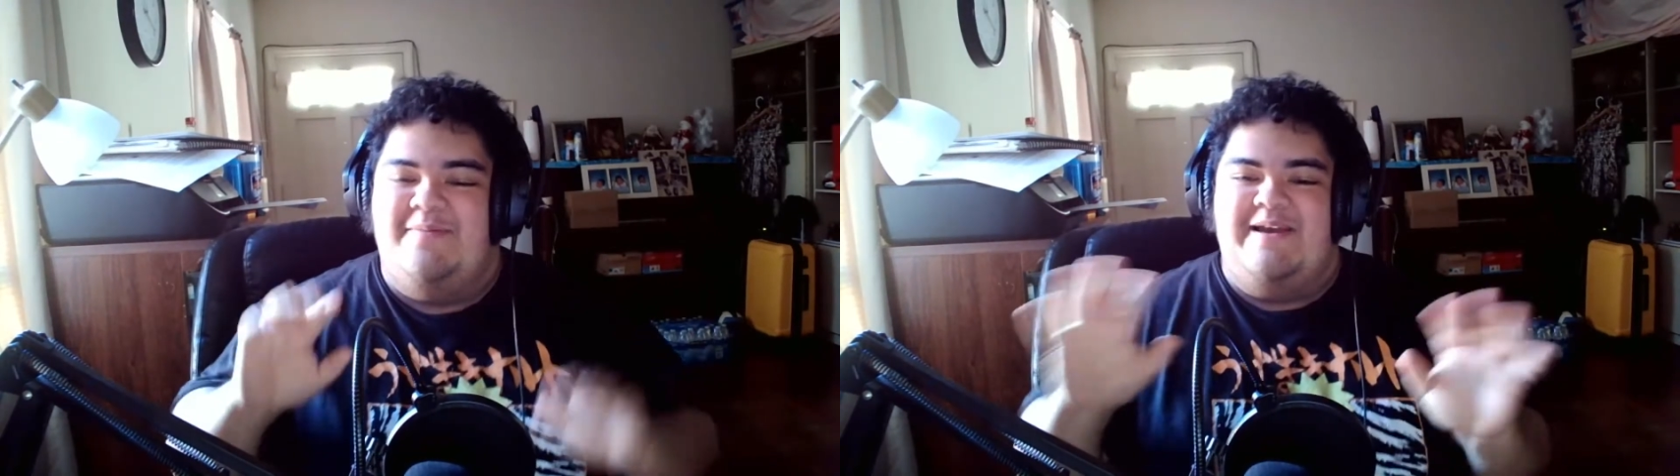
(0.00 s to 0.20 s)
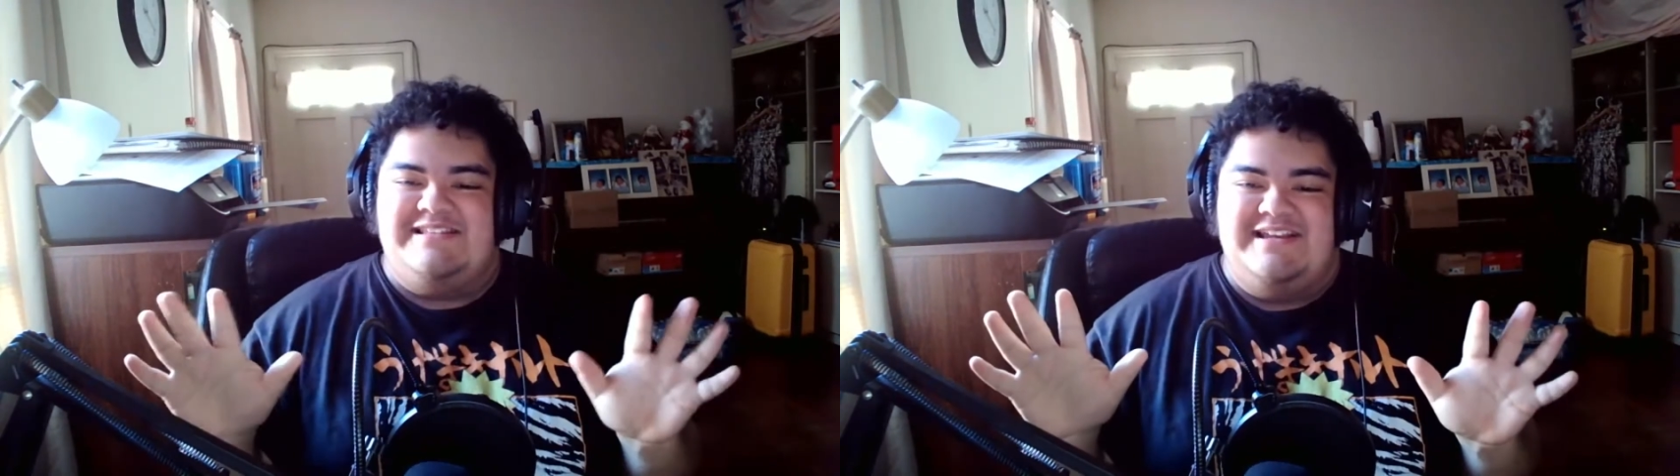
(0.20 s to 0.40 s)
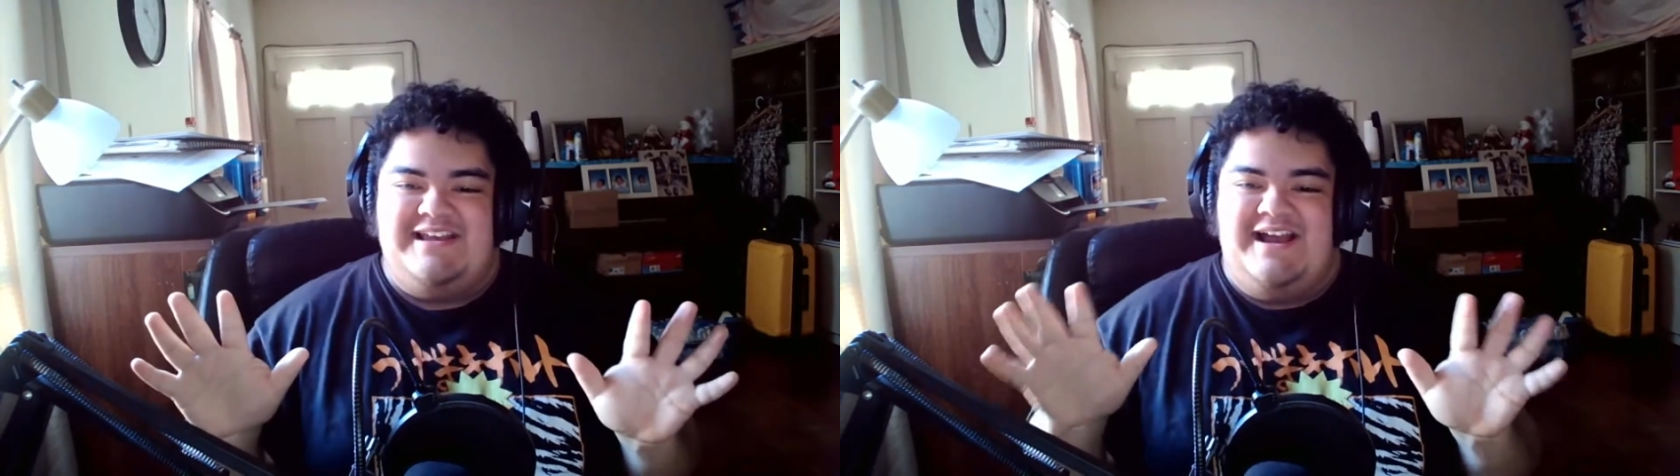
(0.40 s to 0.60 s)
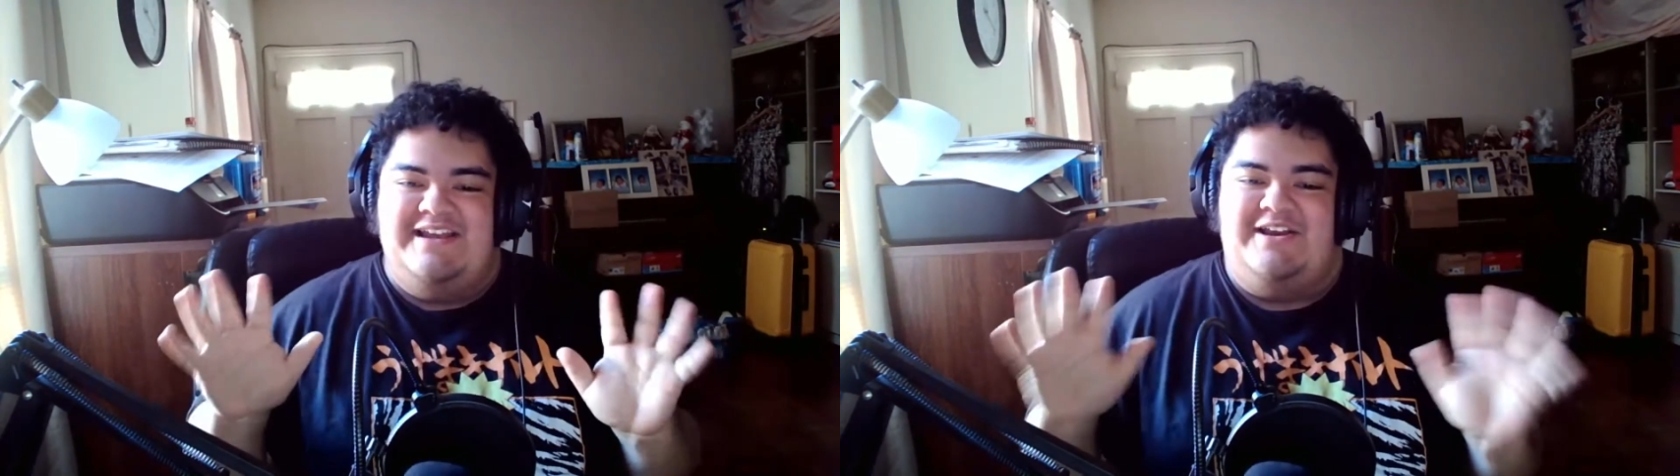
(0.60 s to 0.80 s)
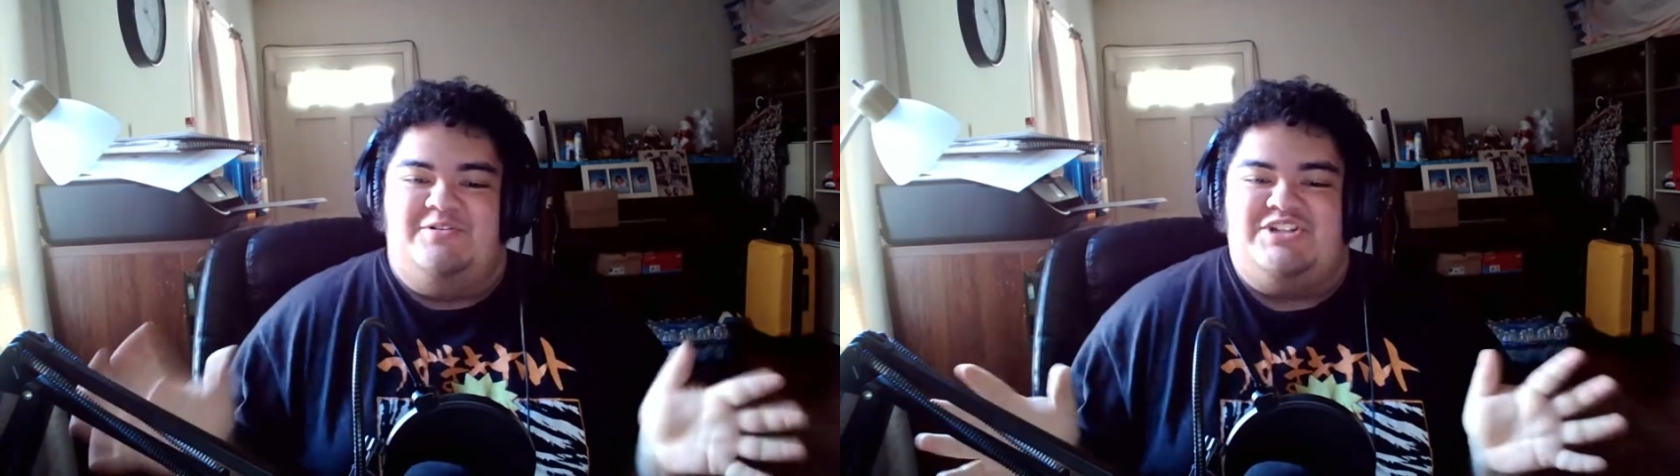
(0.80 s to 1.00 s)
amazing
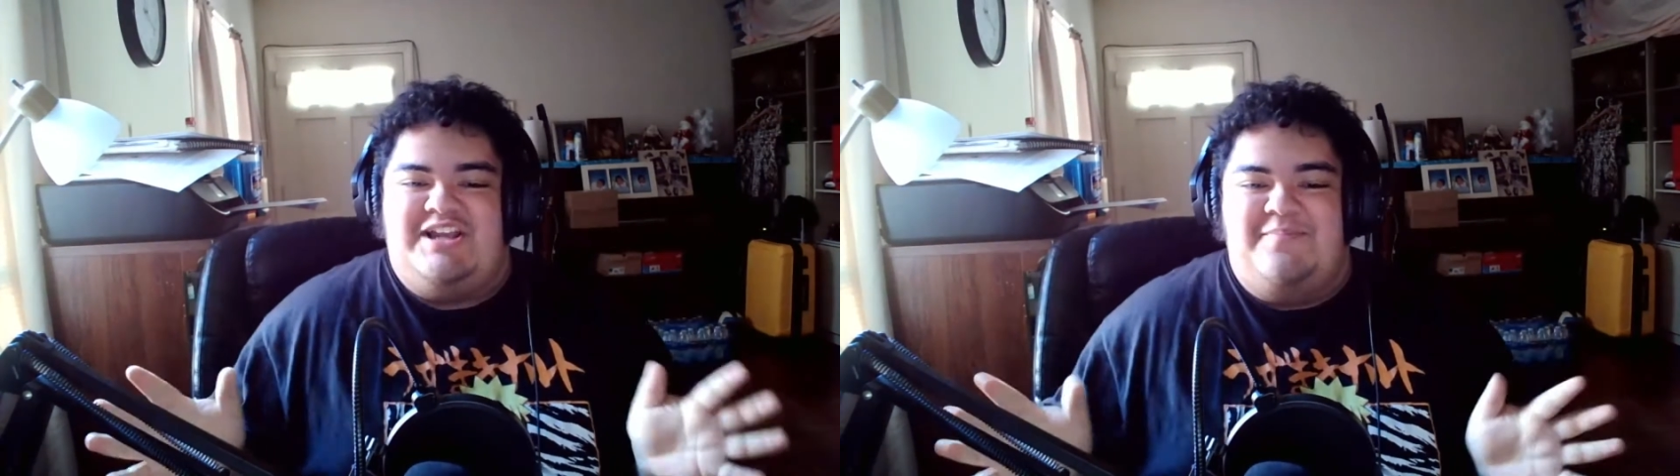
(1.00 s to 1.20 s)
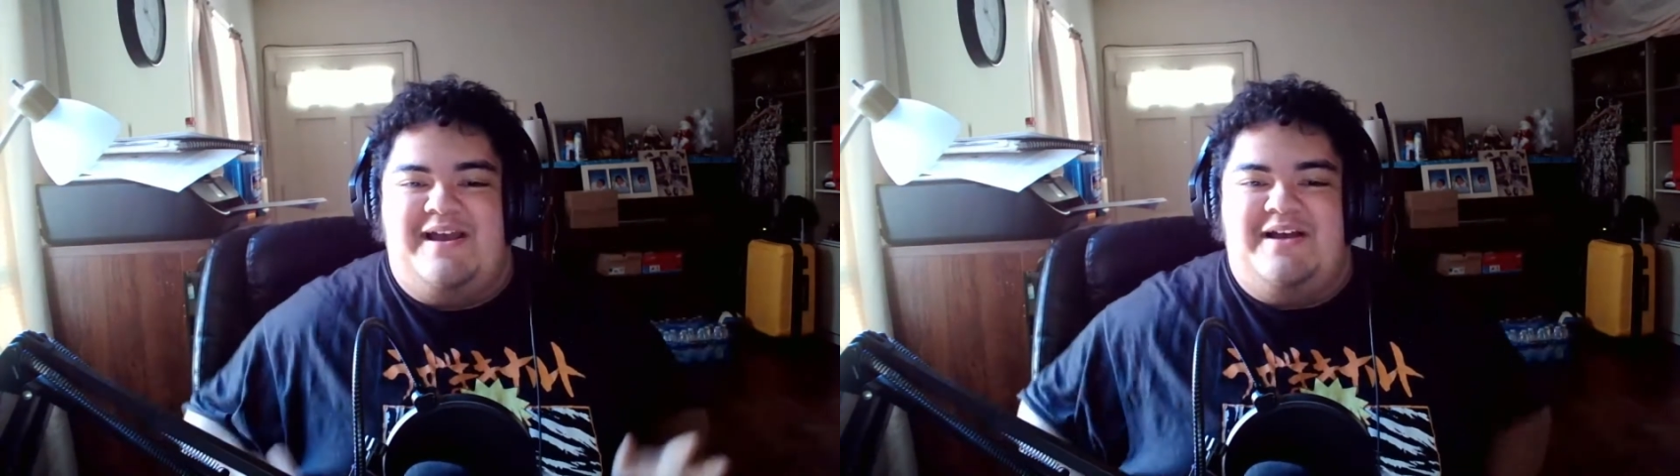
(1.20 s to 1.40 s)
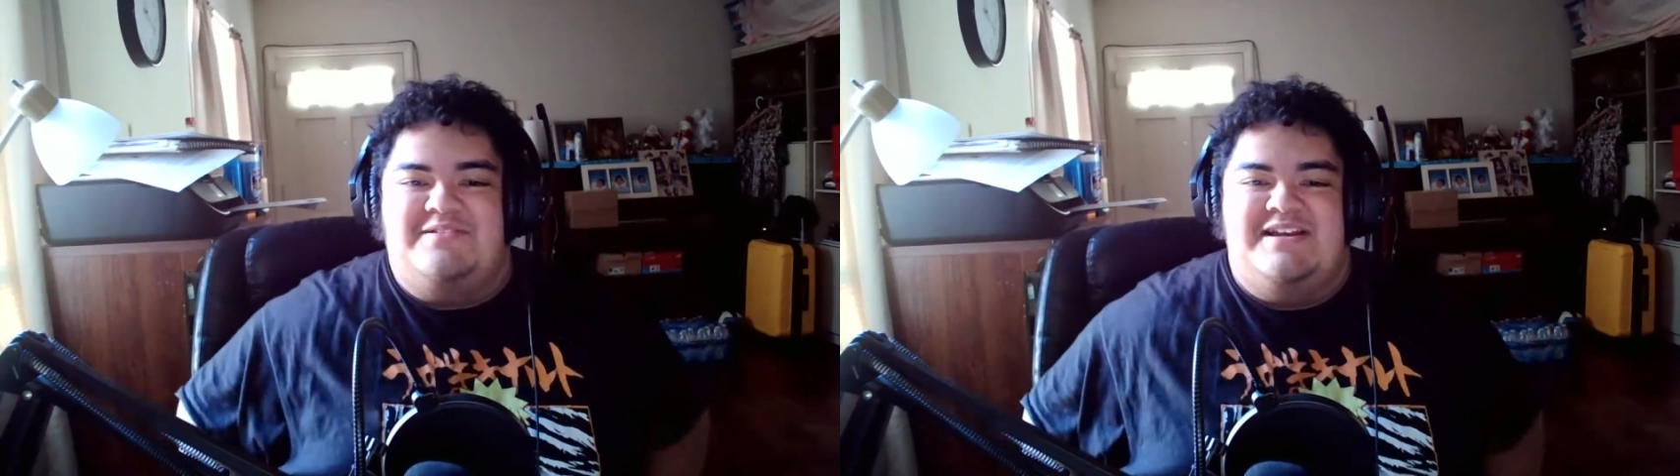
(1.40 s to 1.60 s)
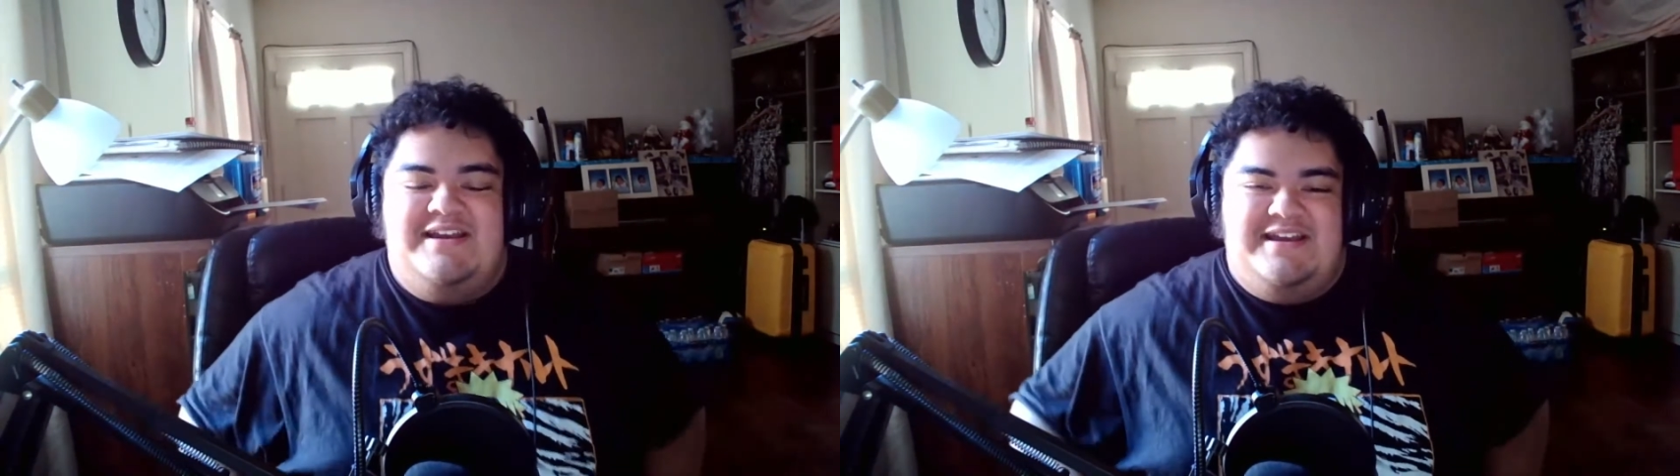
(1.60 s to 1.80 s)
guy. Go check him out.